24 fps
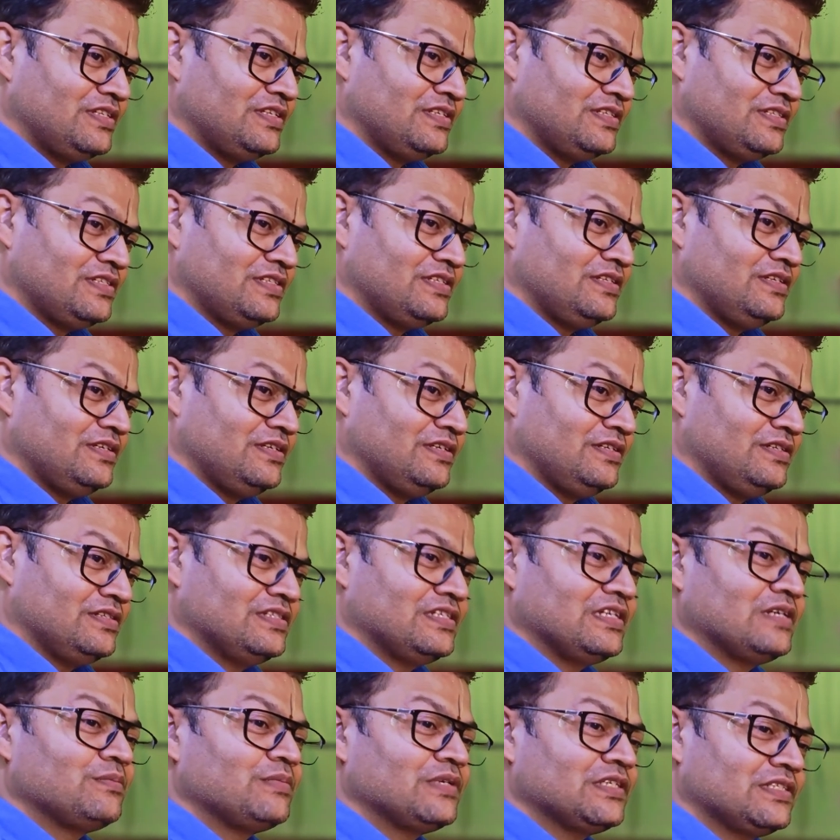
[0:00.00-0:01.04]
the
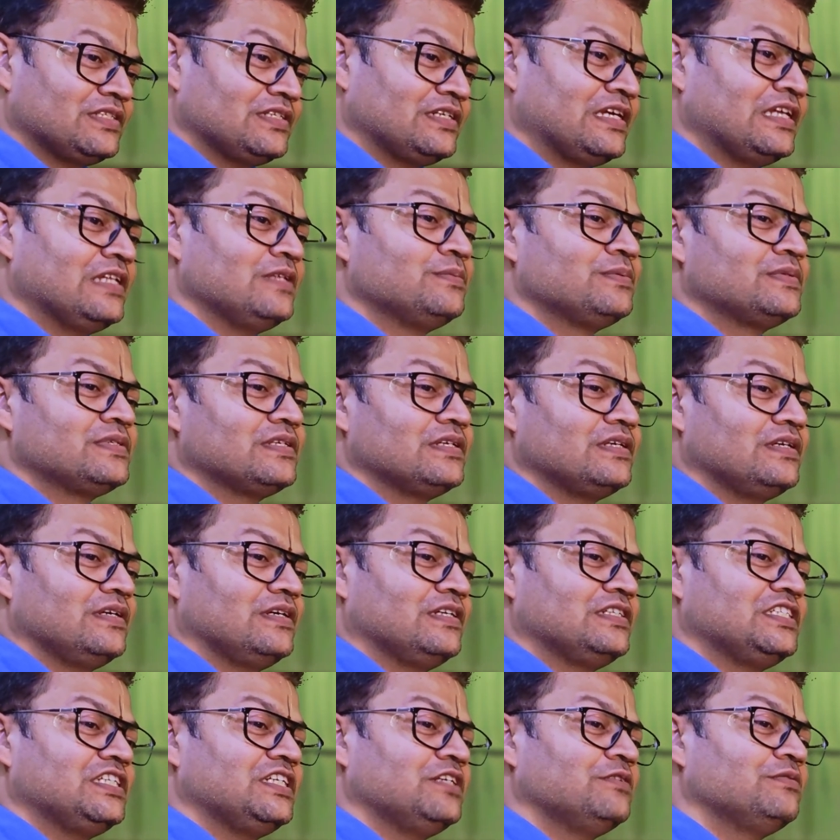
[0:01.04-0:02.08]
Scrum Master helps
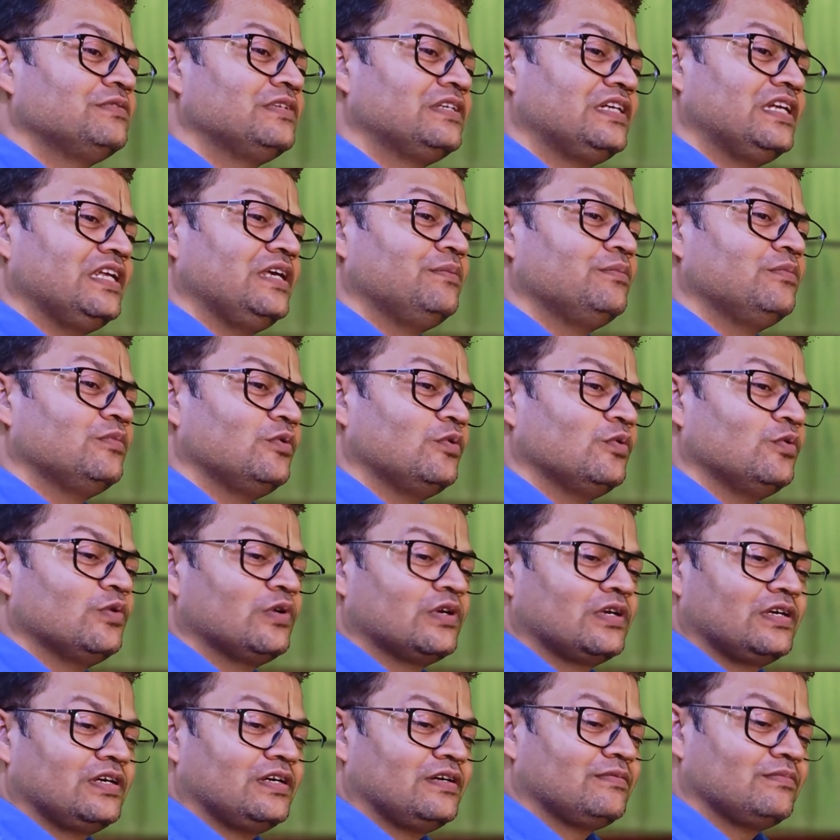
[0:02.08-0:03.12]
achieve the team
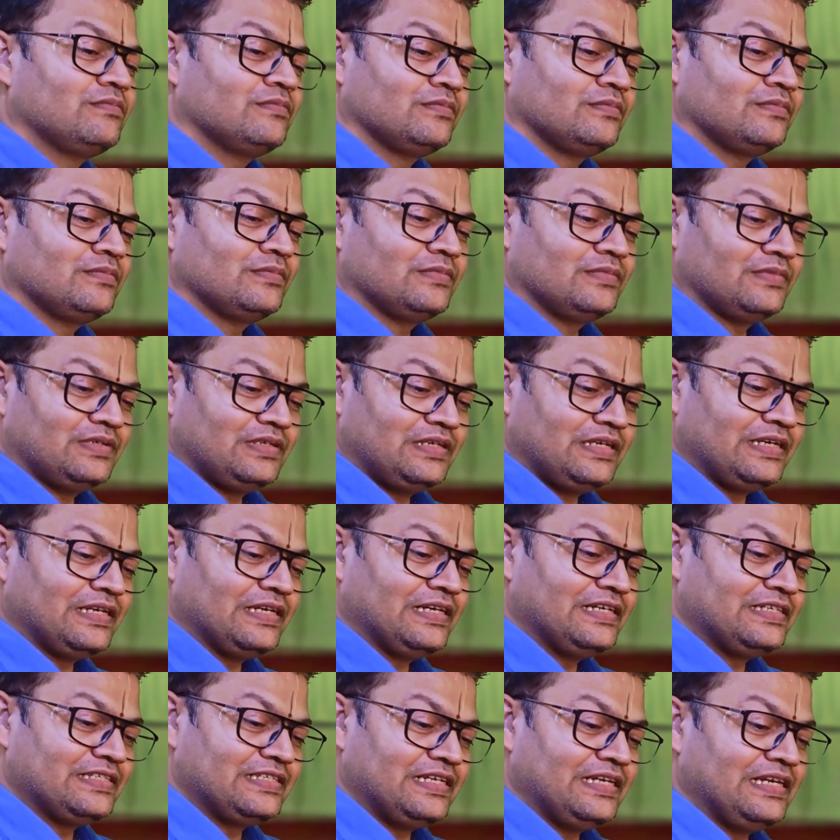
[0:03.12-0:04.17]
overcome, like
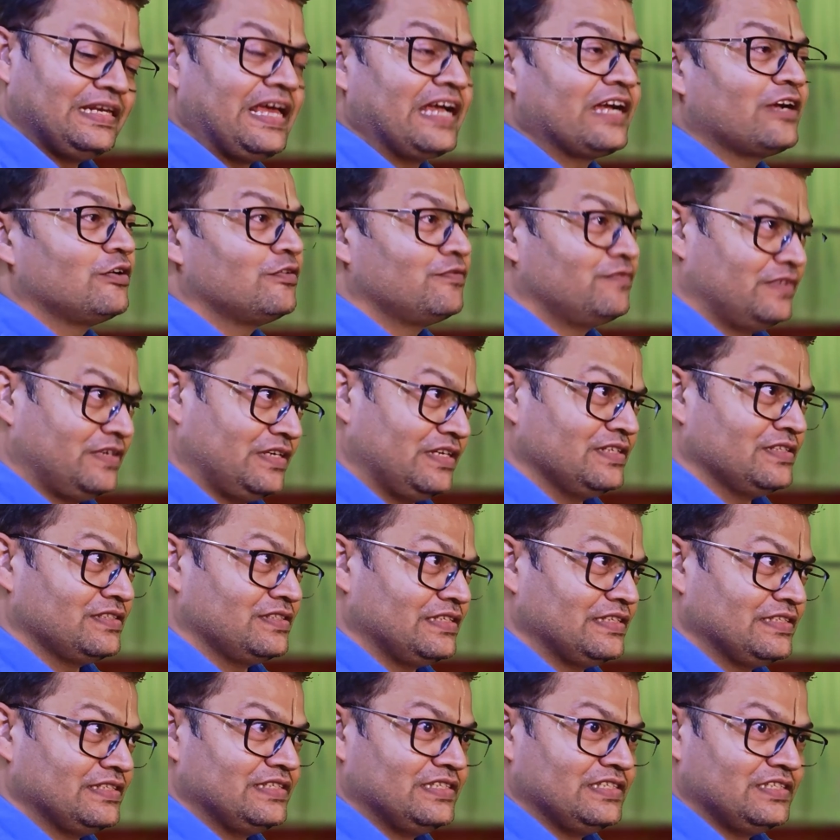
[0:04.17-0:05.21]
let's say, lack of
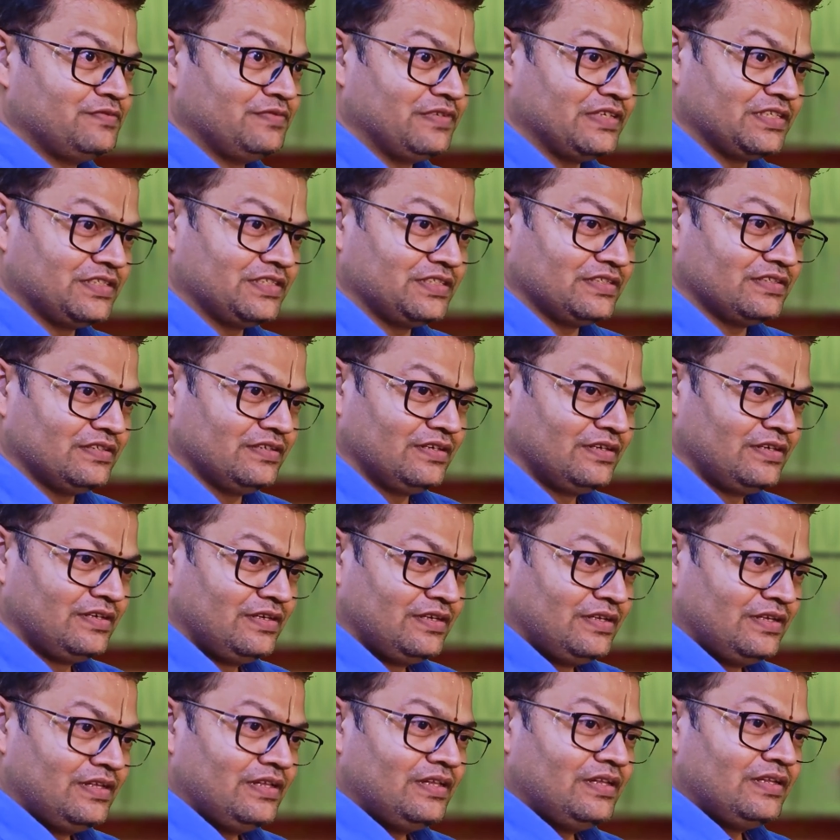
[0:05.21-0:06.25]
trust as a dysfunction,
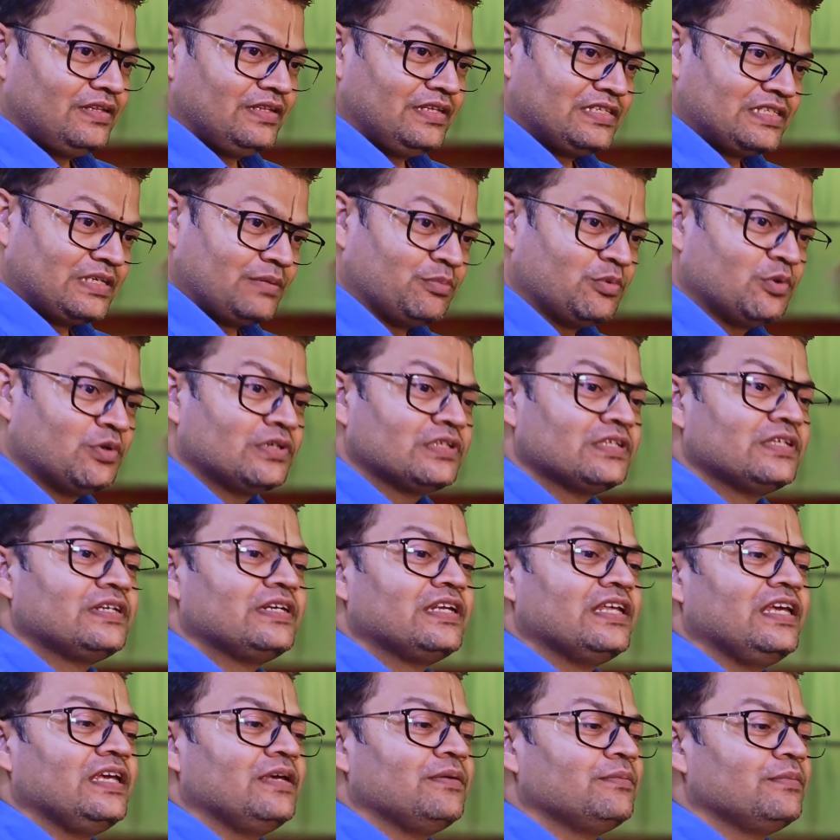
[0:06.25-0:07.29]
they support the
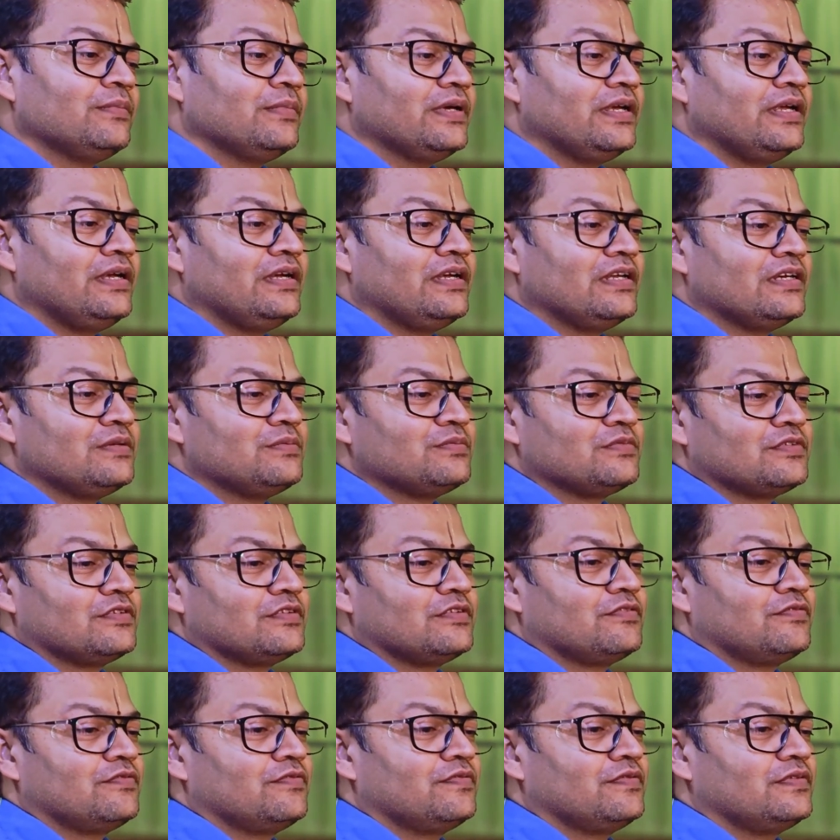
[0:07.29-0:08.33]
team in terms
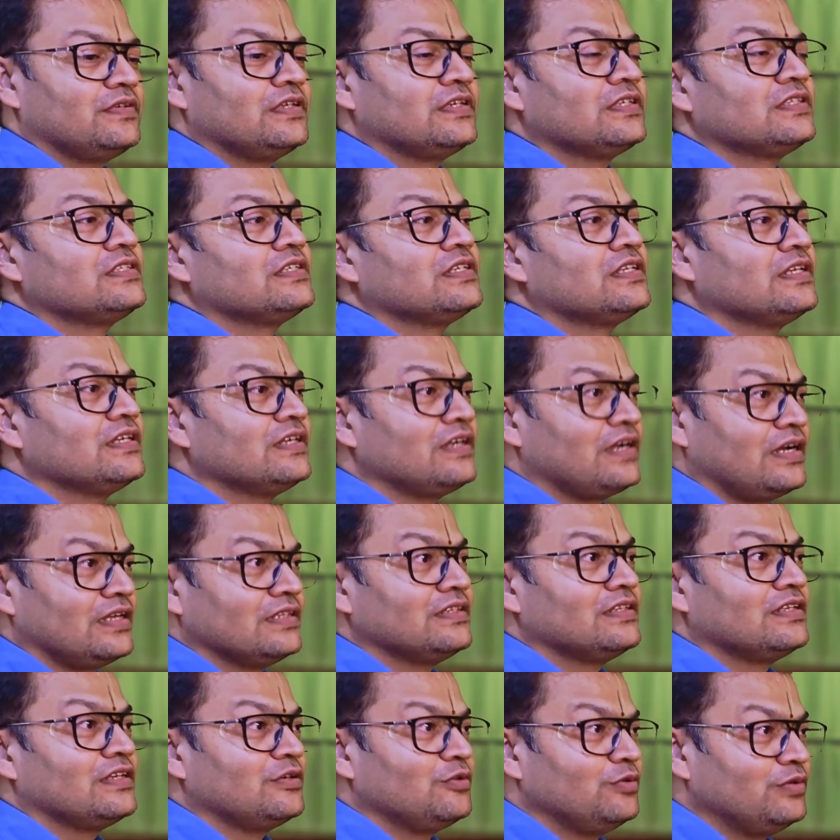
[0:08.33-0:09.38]
of nurturing
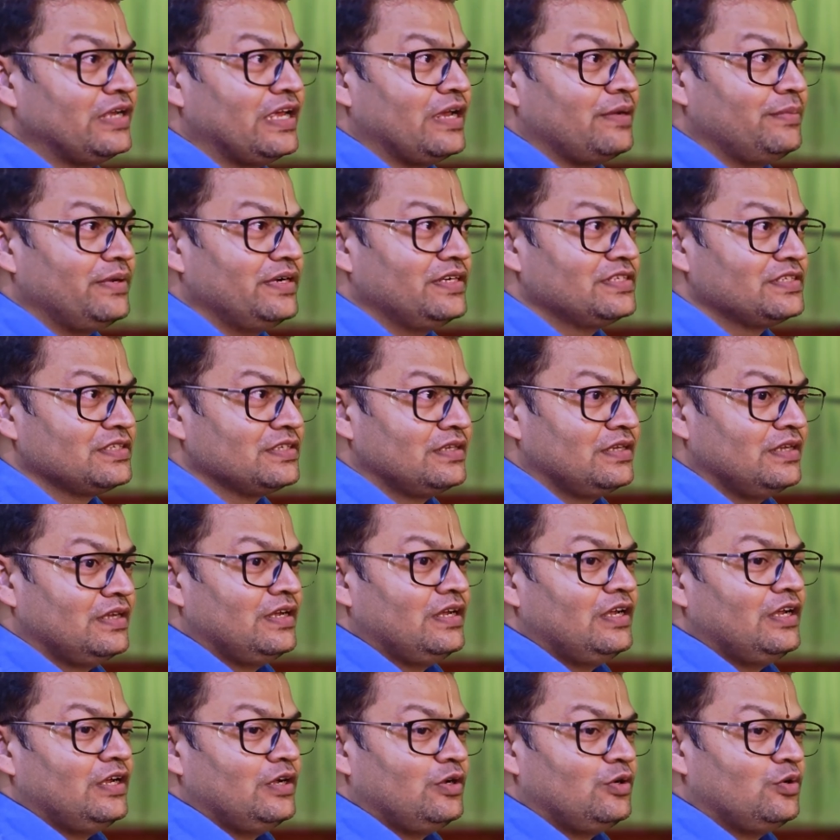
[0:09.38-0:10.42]
other good habits
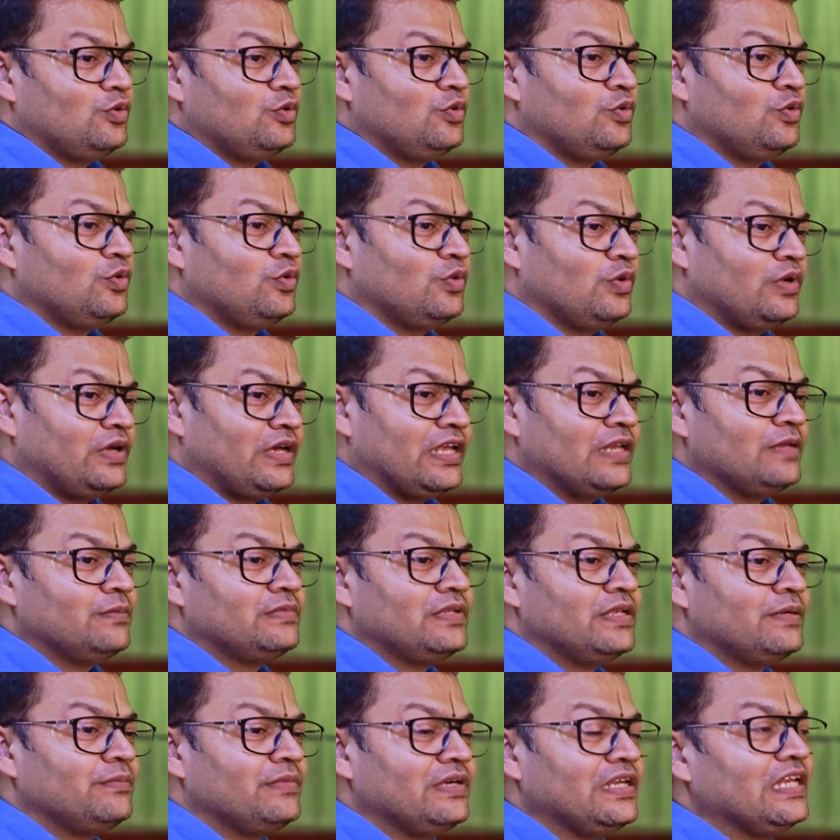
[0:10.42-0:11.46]
to
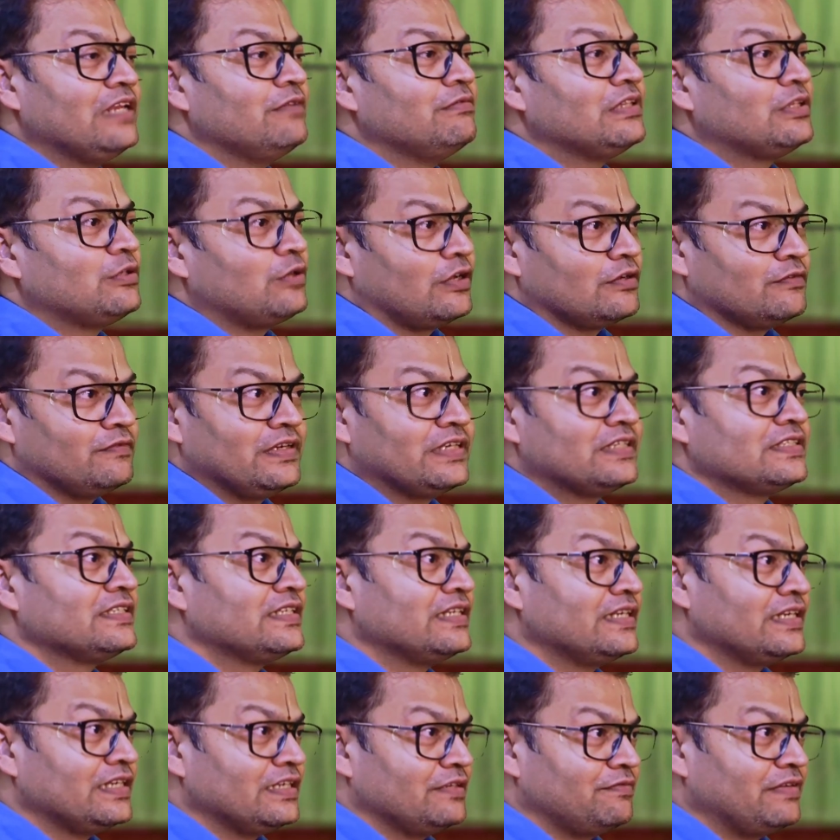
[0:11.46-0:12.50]
help them deal with conflicts
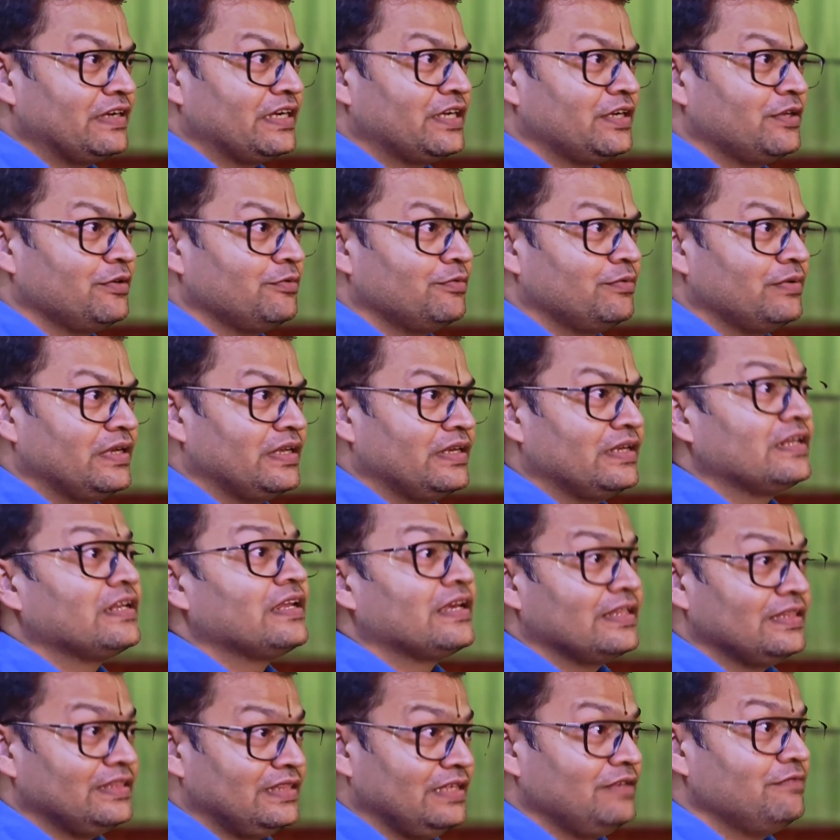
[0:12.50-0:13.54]
in an effective way, in a
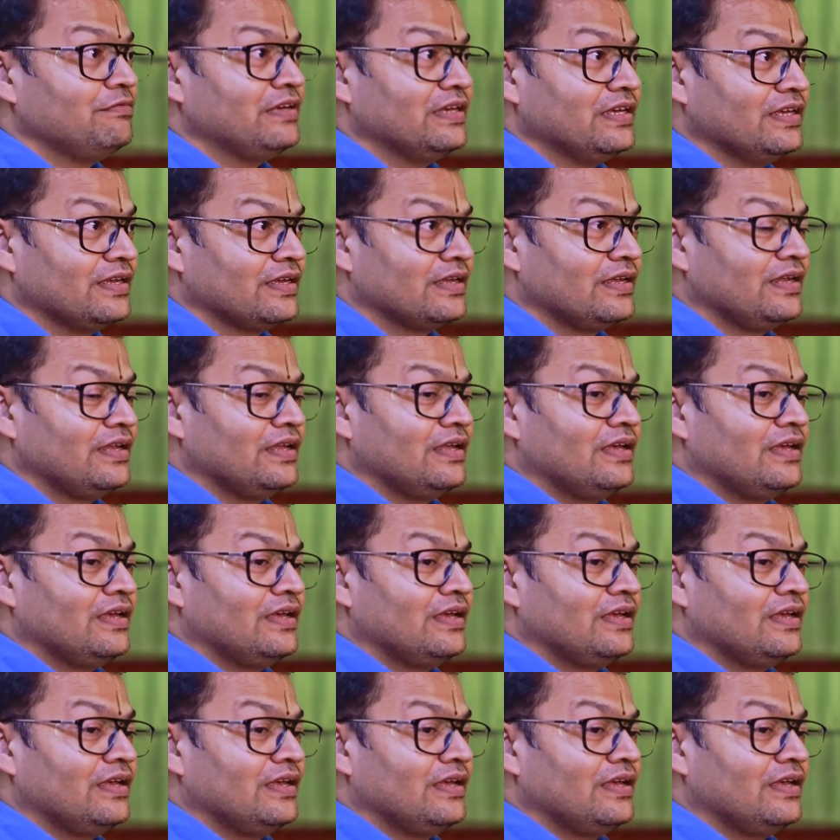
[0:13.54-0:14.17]
healthy way,